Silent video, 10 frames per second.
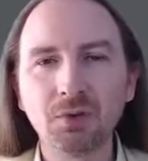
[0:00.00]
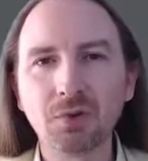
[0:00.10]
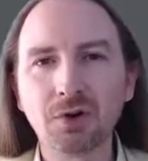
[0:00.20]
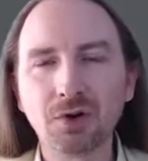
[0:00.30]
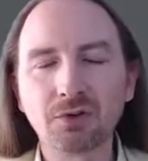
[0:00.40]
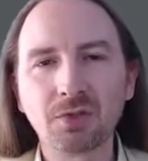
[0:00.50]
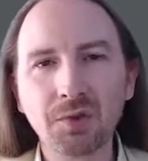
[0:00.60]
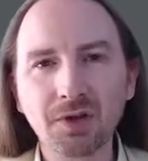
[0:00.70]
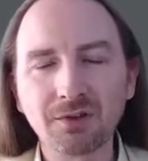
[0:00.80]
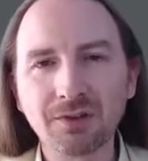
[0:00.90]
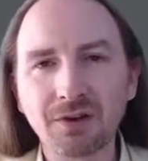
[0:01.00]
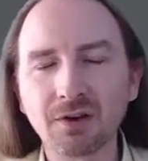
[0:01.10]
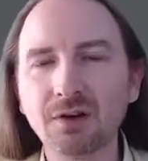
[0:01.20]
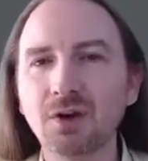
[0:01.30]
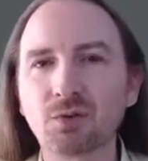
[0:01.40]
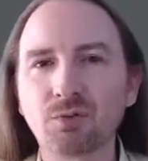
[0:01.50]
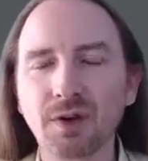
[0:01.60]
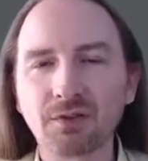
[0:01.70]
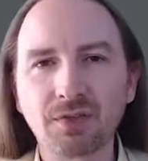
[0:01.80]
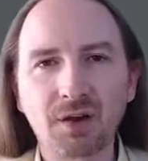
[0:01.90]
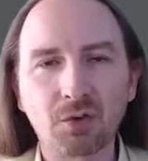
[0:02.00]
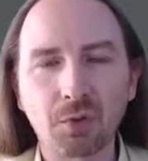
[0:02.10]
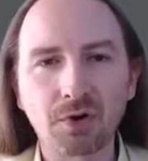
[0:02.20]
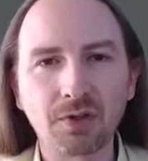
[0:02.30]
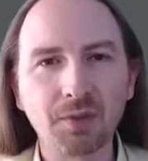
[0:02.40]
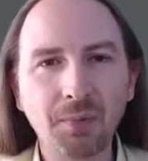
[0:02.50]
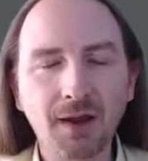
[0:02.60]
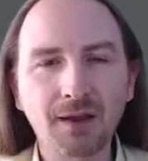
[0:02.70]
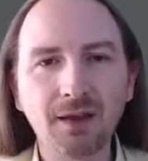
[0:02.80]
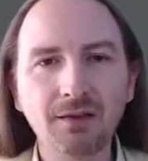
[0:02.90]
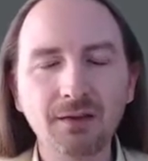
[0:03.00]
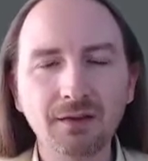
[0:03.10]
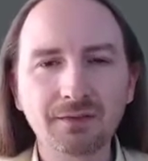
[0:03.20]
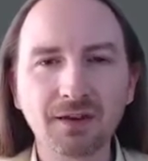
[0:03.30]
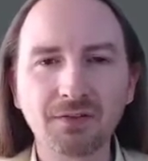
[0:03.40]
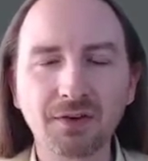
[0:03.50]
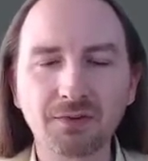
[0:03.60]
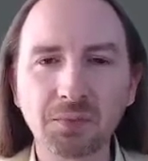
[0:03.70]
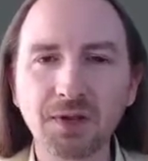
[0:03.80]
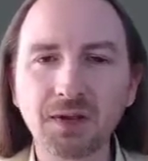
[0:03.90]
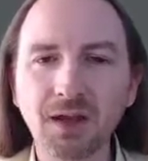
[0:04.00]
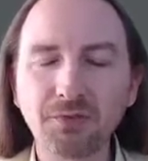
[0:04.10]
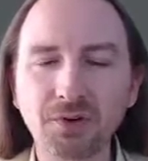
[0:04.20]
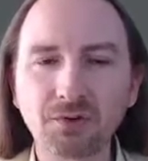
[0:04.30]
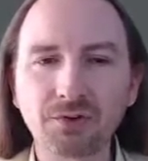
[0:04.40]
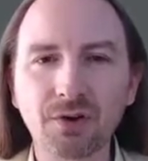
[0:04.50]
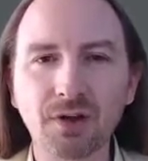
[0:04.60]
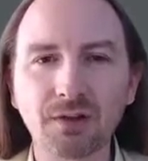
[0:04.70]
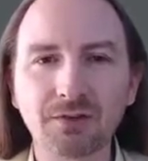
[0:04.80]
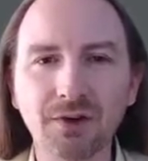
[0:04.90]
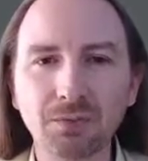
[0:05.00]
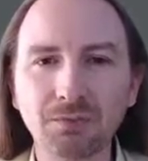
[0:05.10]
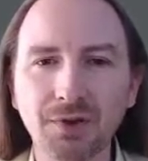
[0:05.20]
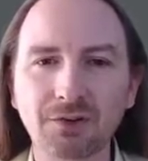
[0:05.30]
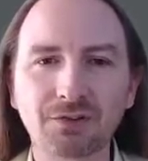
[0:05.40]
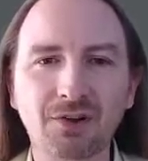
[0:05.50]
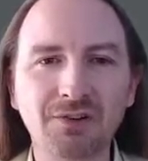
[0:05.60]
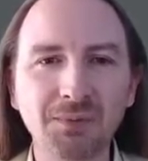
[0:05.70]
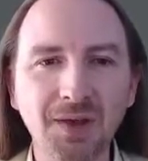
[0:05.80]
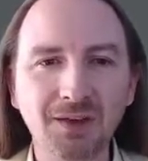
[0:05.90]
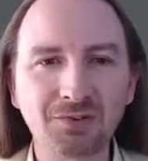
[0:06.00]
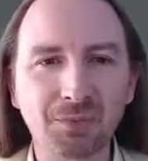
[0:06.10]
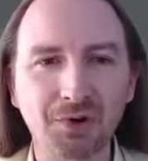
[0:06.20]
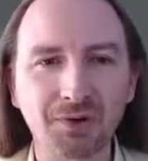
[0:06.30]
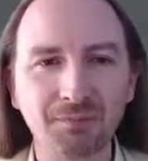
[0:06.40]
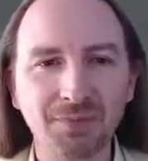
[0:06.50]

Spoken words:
will go to the middle tier, render that report on the back end, save it as a PDF, and return it. So here's our TPS report.